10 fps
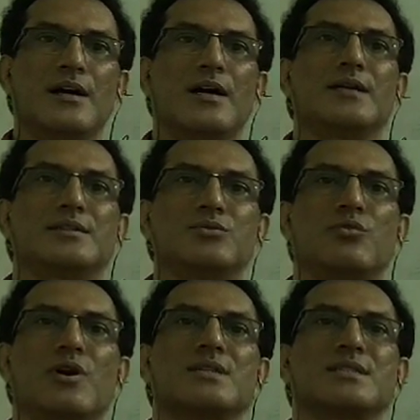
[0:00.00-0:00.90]
Earth
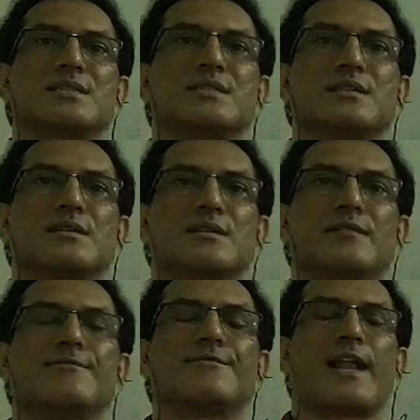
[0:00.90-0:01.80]
was
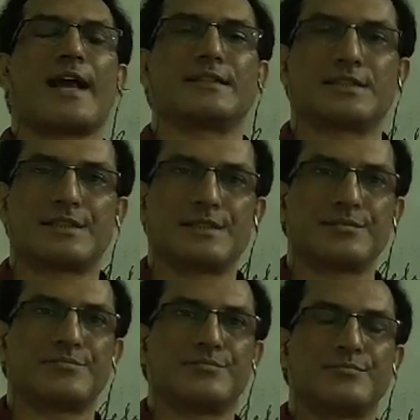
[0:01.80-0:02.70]
flat.
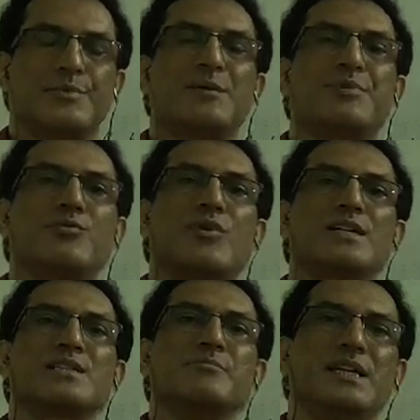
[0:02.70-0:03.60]
People
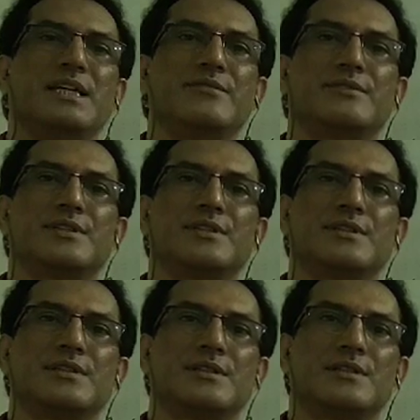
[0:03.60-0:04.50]
once believed
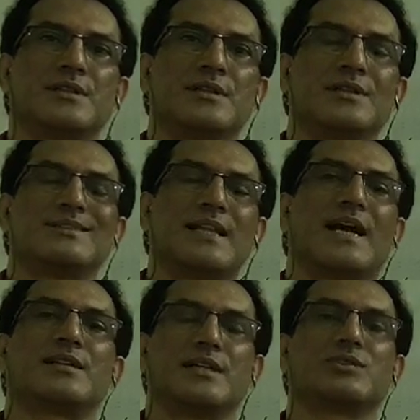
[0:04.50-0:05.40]

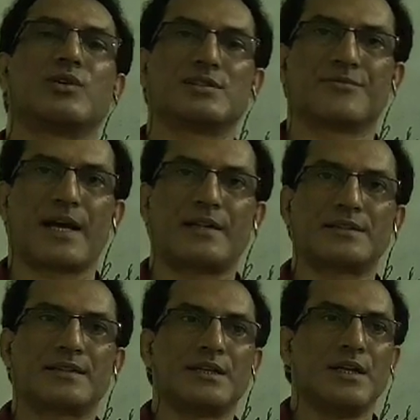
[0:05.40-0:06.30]
that Earth was
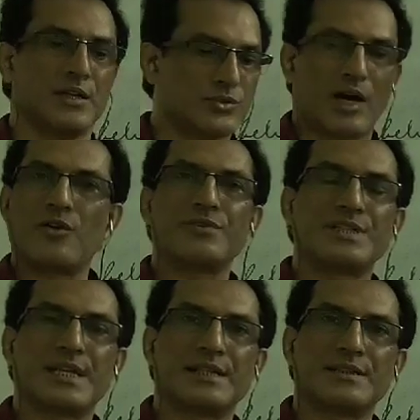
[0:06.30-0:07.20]
flat. So how
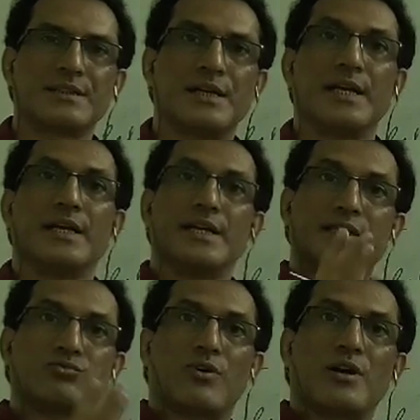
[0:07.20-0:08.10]
we change?
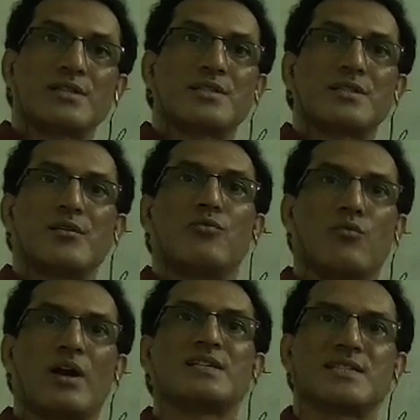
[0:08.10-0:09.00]
It was
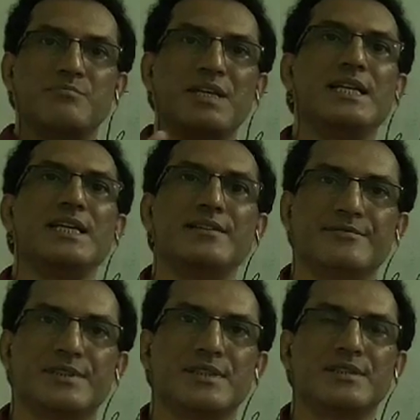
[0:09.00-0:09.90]
once
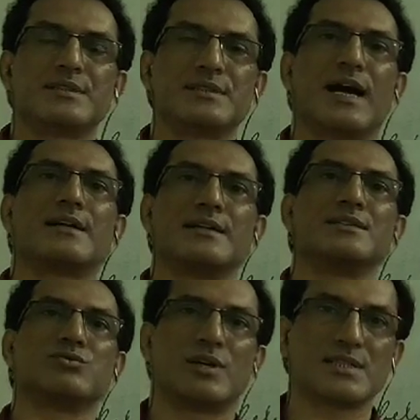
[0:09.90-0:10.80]
believed that
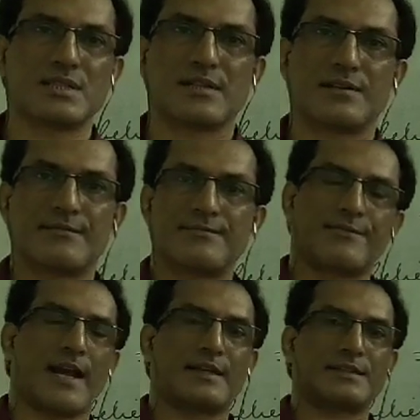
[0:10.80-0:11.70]
Earth was
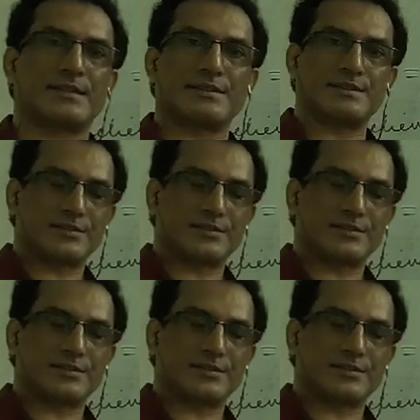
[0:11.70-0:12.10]
flat.